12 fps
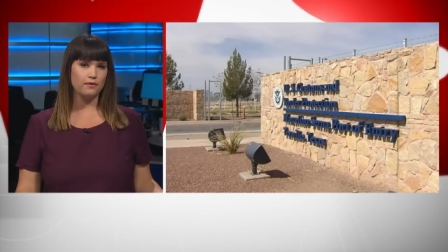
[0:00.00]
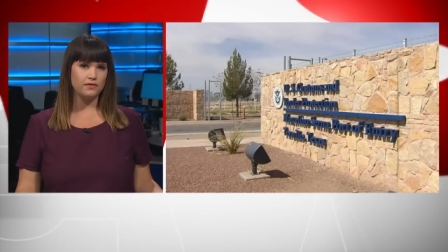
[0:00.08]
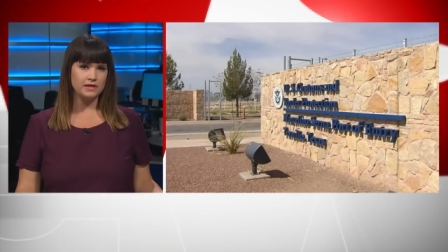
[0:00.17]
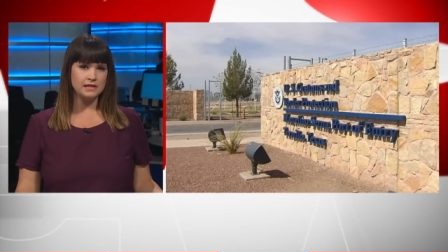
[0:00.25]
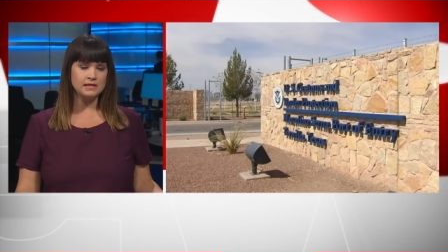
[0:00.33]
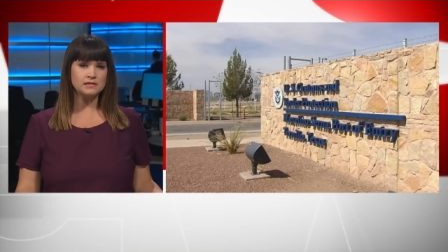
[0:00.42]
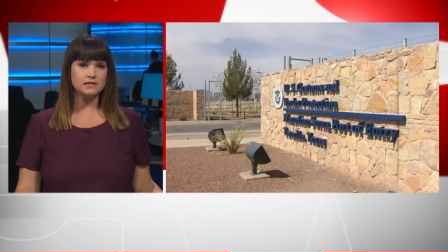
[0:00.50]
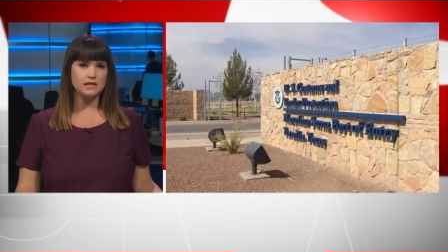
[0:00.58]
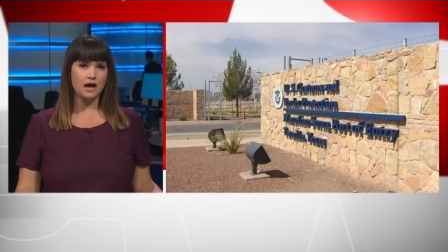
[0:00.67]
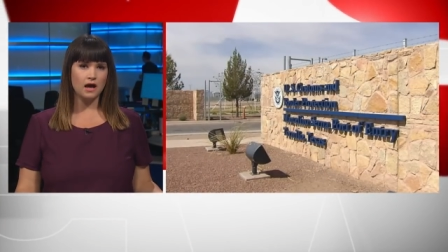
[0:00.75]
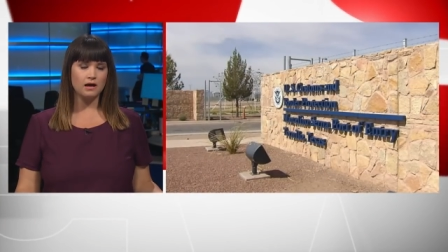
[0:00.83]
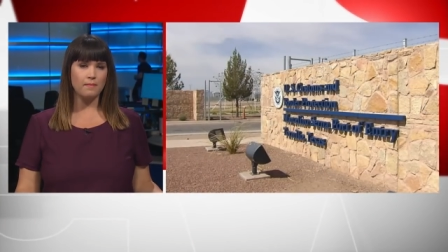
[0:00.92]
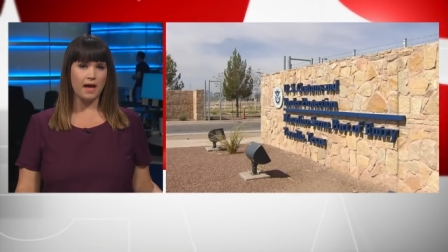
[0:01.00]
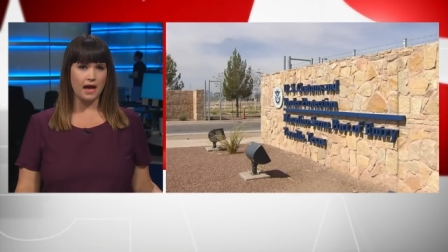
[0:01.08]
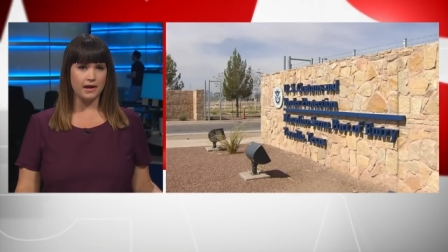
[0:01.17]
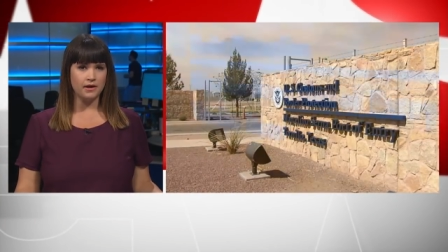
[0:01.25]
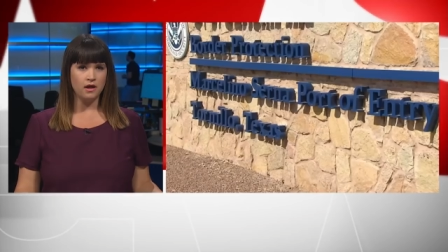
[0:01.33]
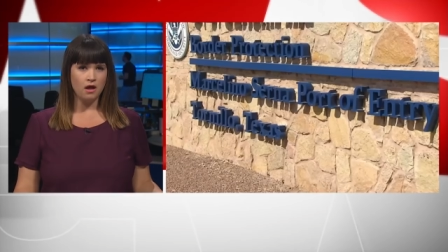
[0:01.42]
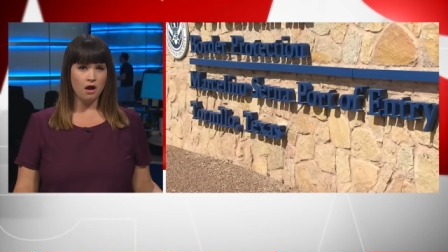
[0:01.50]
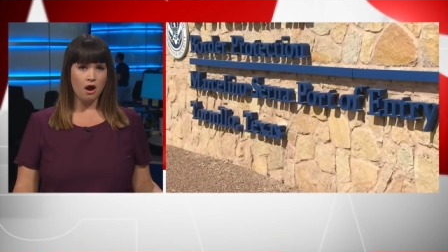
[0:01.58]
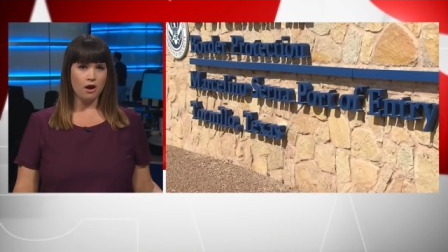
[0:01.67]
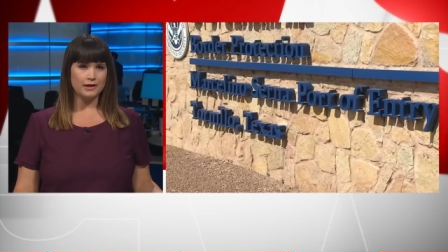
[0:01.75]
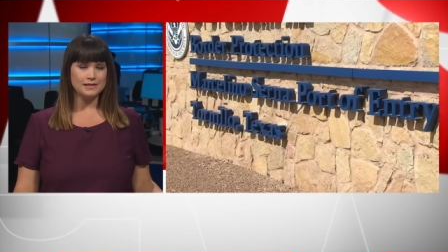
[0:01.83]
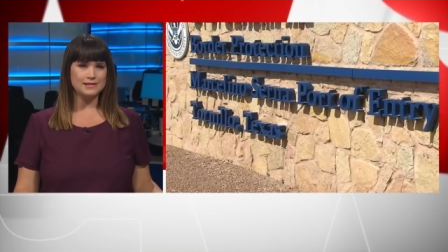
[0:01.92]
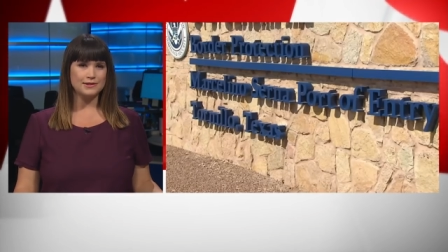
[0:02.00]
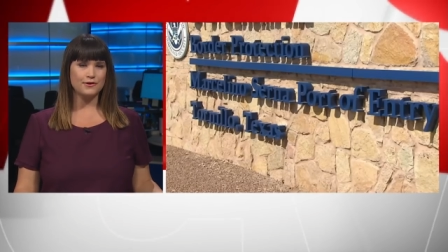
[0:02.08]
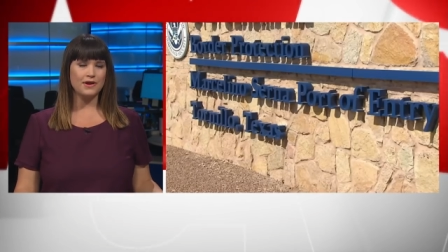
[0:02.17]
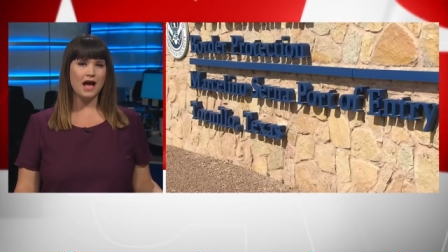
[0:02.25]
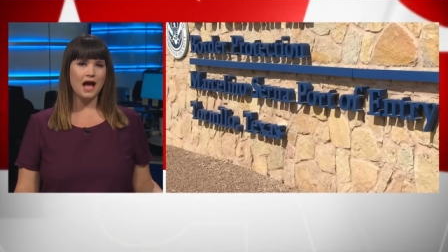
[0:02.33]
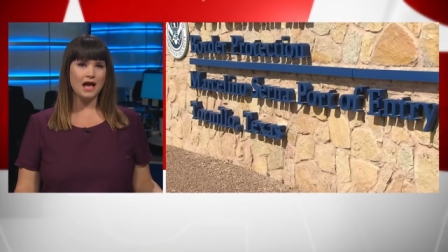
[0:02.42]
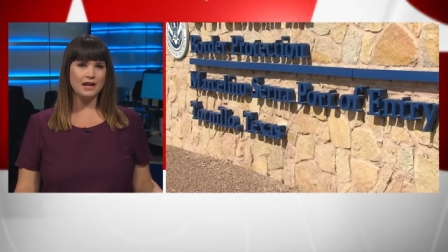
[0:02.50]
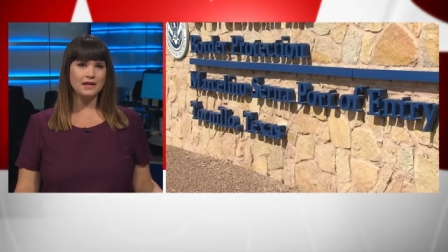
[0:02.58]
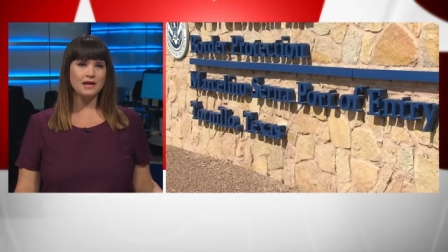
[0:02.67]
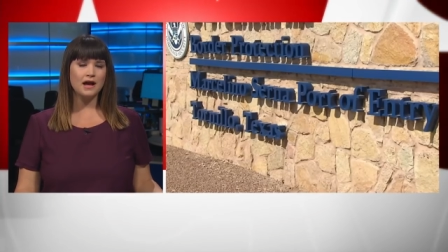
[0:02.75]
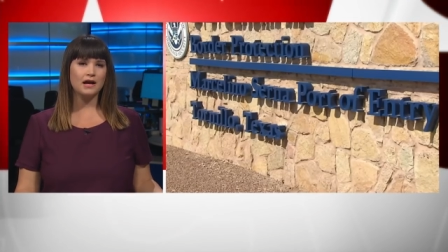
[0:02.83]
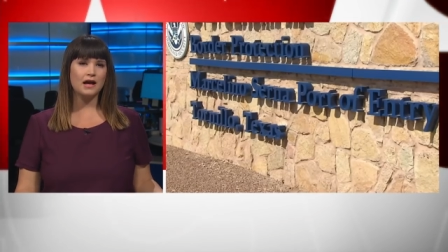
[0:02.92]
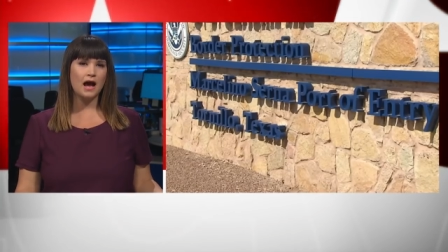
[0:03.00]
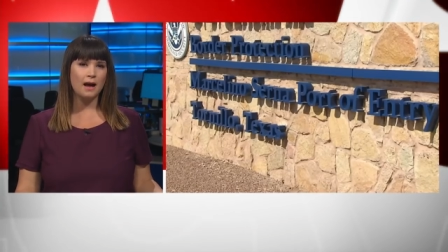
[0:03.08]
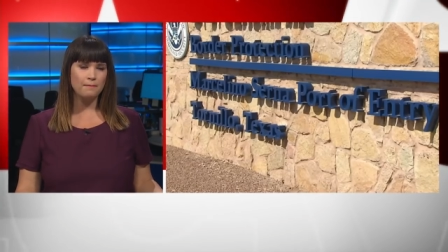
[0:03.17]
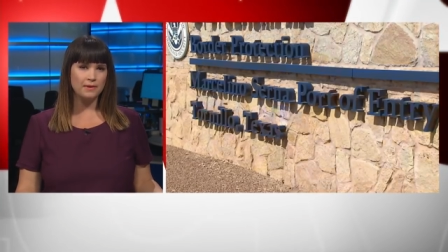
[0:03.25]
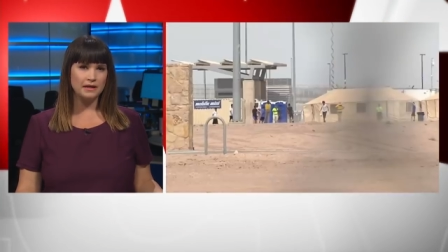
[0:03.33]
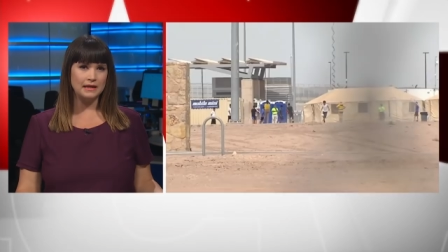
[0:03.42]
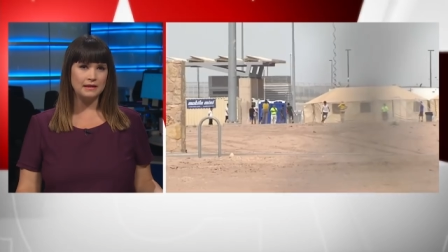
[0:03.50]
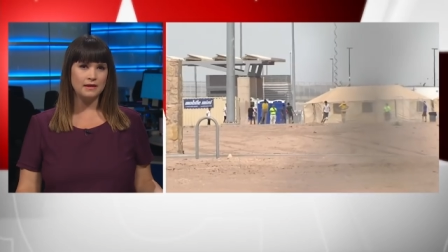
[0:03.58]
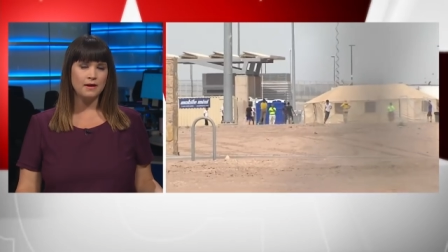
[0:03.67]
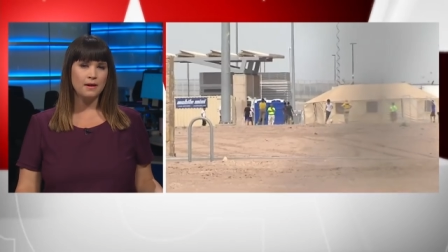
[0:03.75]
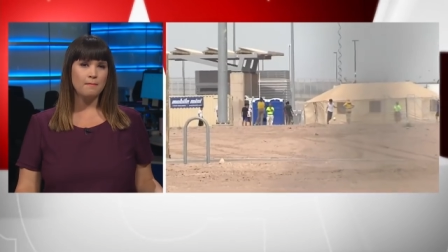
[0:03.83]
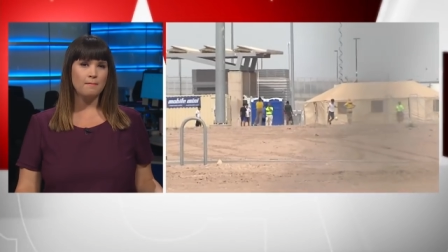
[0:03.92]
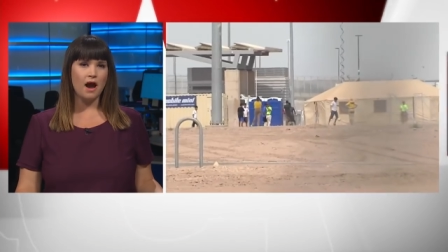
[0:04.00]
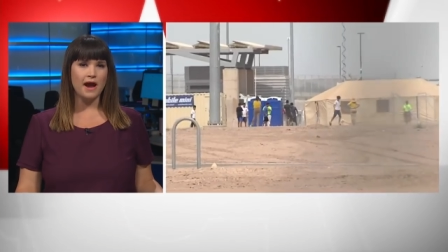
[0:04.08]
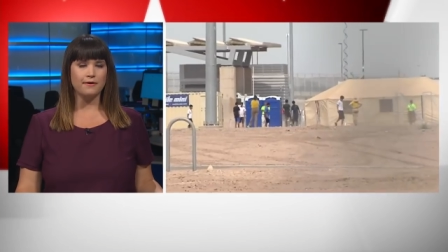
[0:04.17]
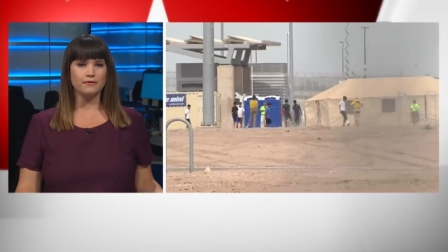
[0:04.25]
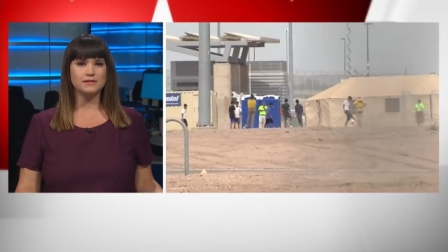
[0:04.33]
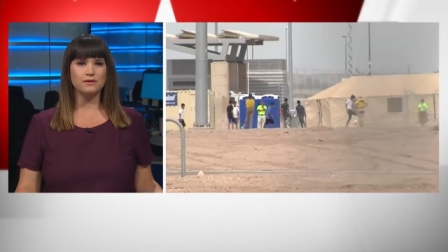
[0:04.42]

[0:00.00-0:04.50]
these young men are considered unaccompanied minors.